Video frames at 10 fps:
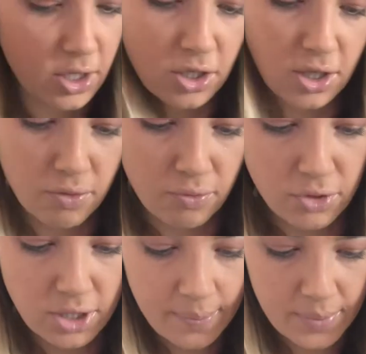so that the
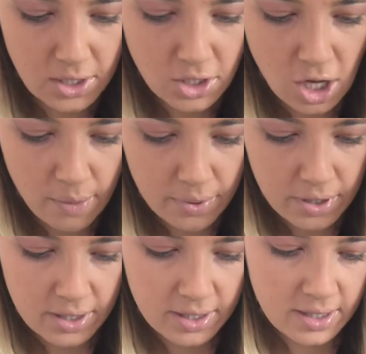roots up at the top
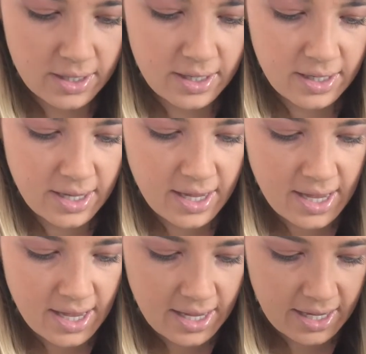
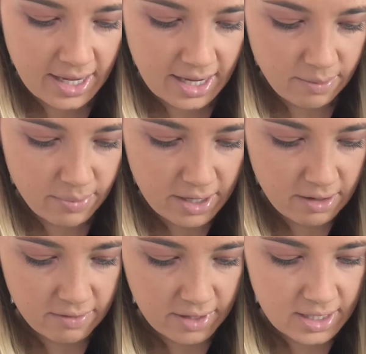get a bit
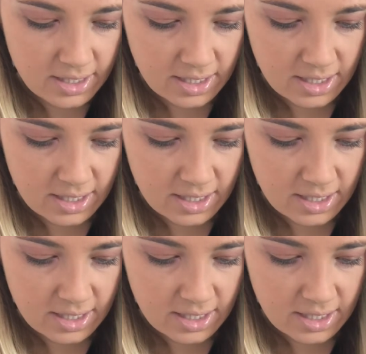of it.